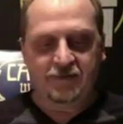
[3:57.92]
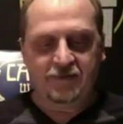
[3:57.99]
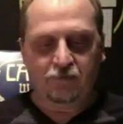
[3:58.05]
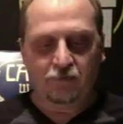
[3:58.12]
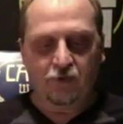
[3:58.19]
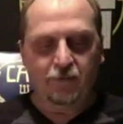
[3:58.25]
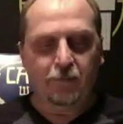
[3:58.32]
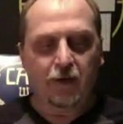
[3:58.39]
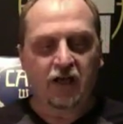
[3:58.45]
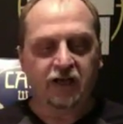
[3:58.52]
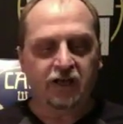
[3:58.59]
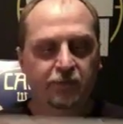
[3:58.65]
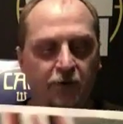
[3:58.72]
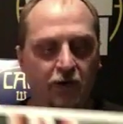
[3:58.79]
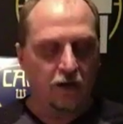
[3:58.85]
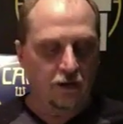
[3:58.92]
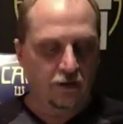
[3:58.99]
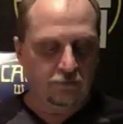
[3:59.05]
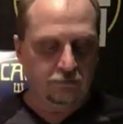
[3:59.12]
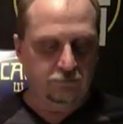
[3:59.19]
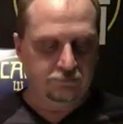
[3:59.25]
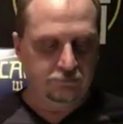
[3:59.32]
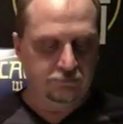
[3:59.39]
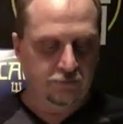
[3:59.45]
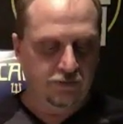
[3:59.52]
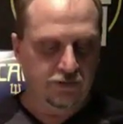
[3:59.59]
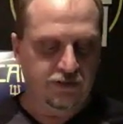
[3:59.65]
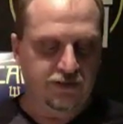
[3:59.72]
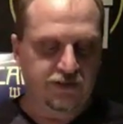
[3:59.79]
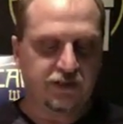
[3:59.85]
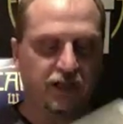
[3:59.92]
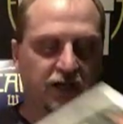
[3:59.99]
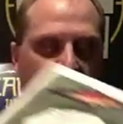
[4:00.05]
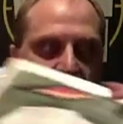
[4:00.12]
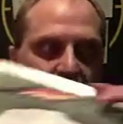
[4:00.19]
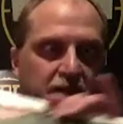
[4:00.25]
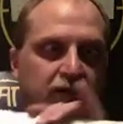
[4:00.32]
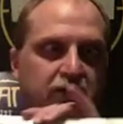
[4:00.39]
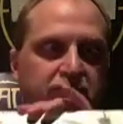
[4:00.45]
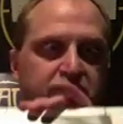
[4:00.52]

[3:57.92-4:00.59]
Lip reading: William Onyeabor was a